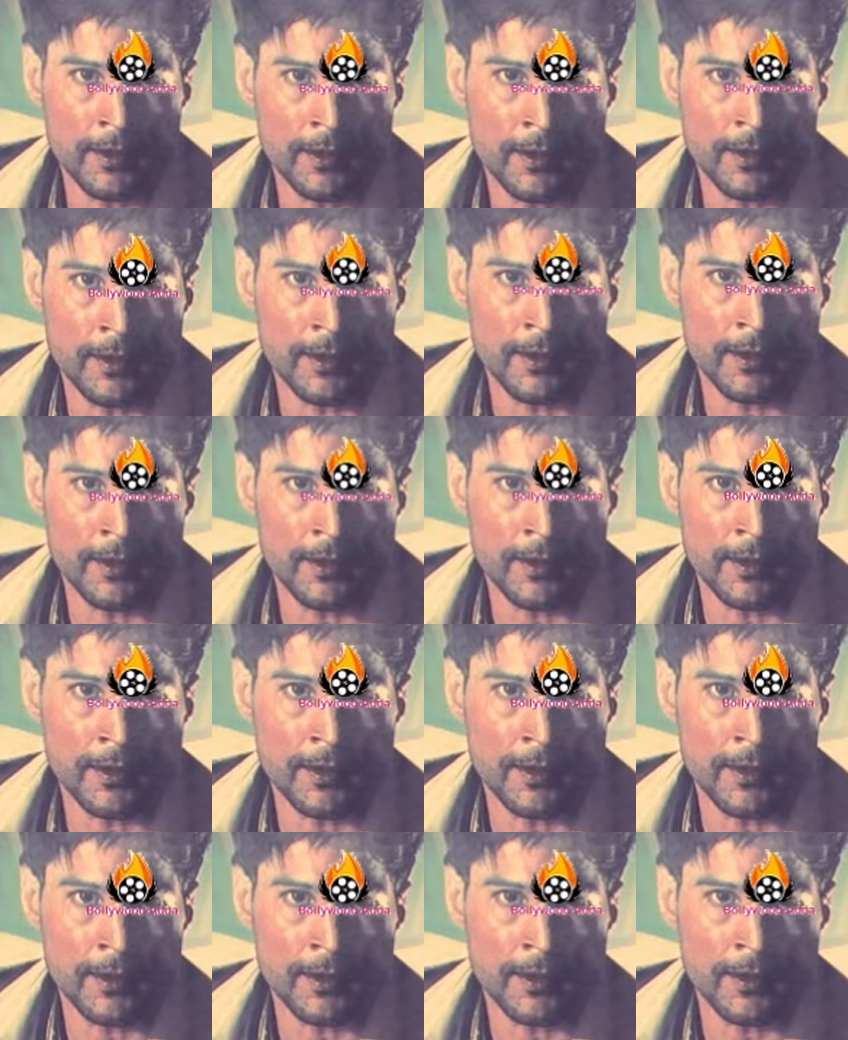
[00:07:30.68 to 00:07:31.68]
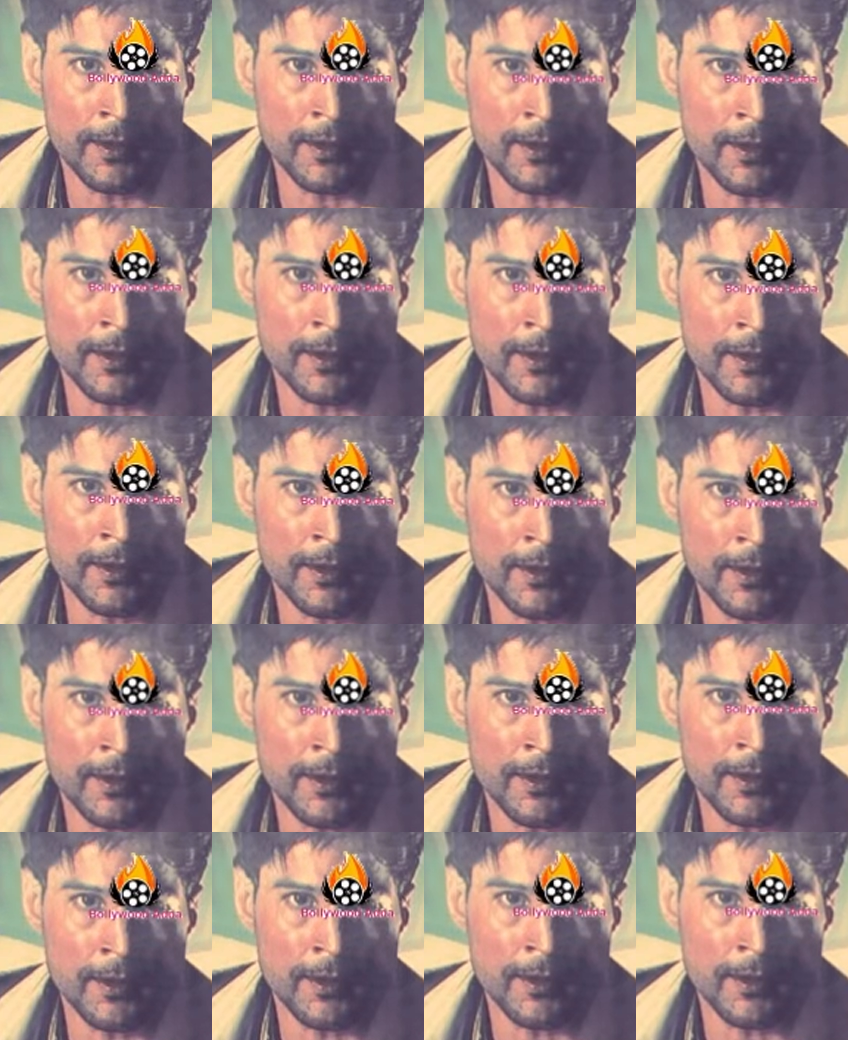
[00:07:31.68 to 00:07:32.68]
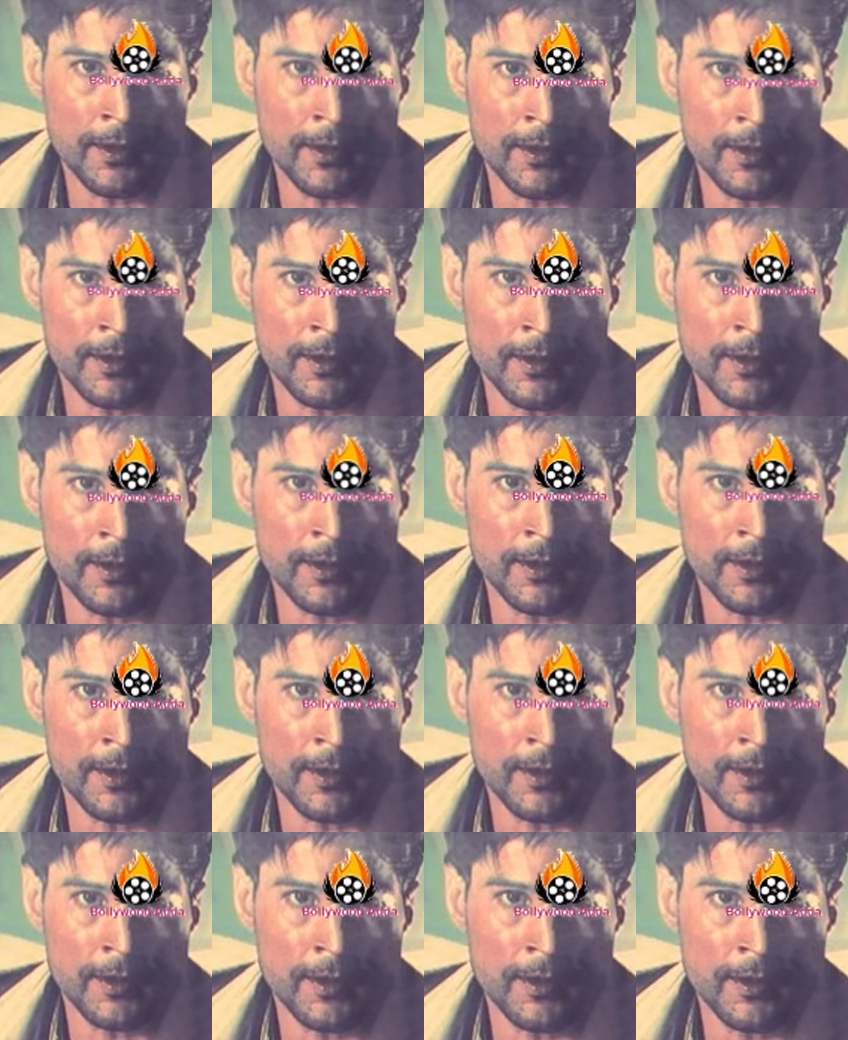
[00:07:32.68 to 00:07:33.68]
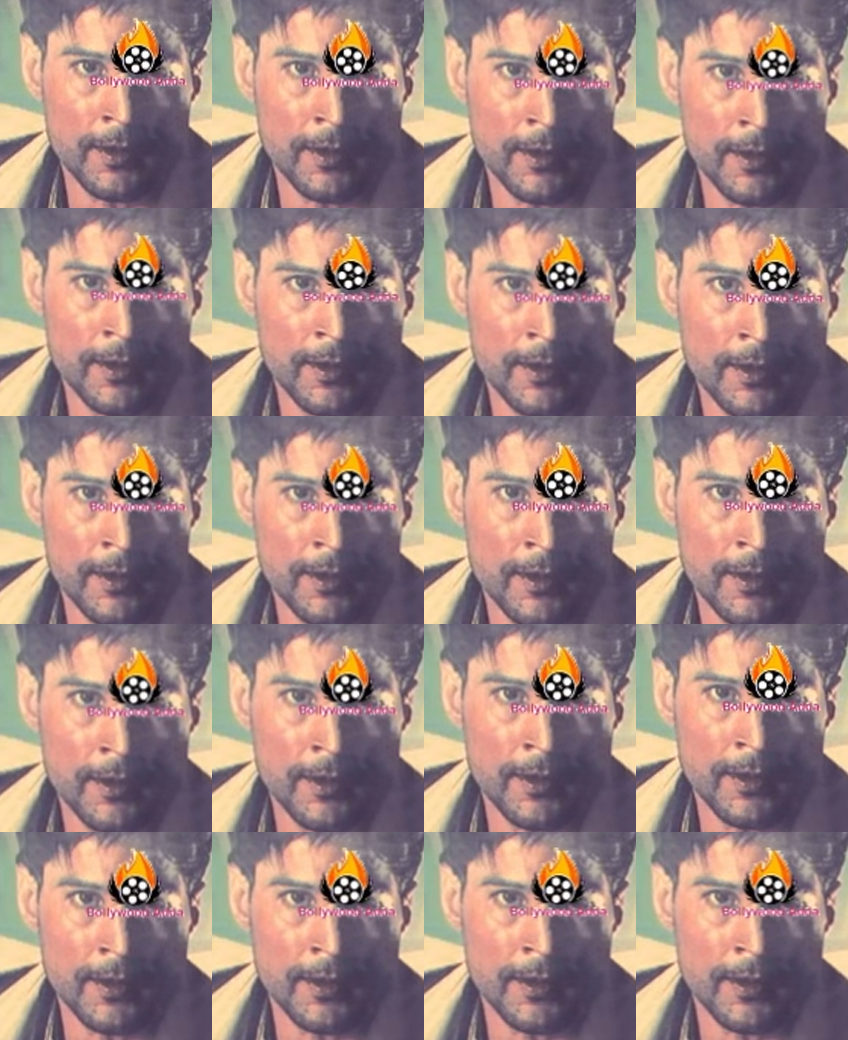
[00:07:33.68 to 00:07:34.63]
(not speaking)